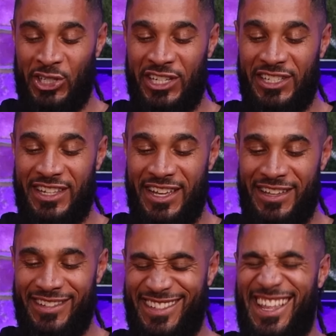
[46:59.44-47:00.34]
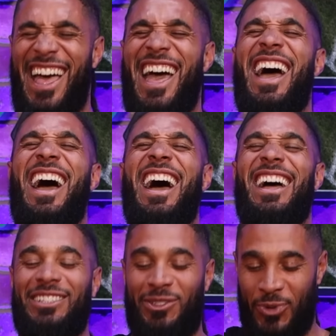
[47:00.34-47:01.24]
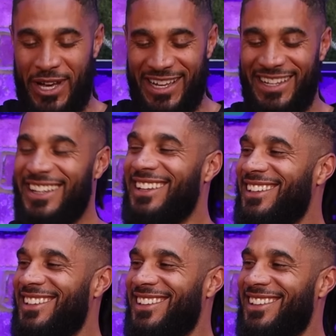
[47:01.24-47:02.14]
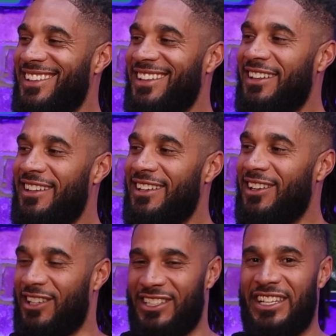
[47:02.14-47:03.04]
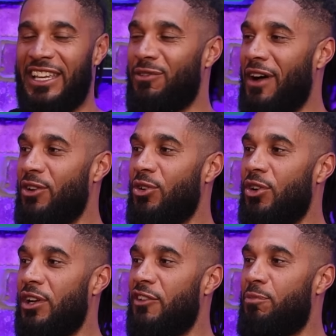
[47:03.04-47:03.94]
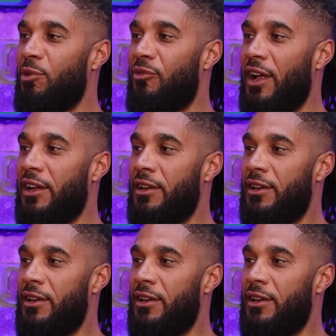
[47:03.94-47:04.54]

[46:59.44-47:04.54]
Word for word: Manchester. Ah, twat. Like a City fan there, or there a Liverpool one,